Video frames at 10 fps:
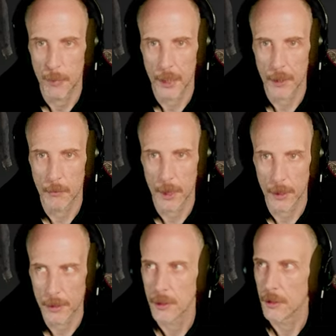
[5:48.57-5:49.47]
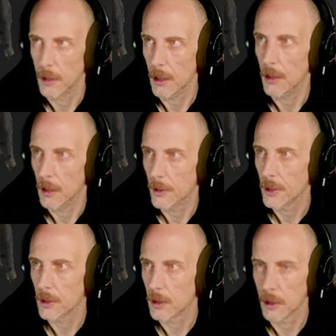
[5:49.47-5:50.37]
Battle Mage. Yeah, I
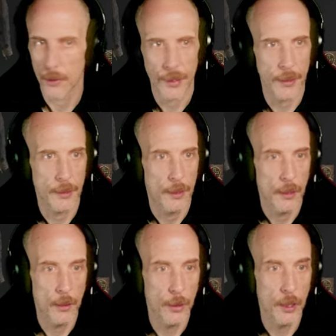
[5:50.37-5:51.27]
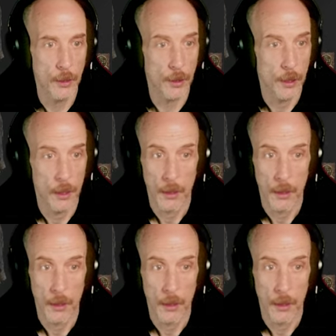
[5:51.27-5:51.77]
think I'm going to go with that. Okie doke.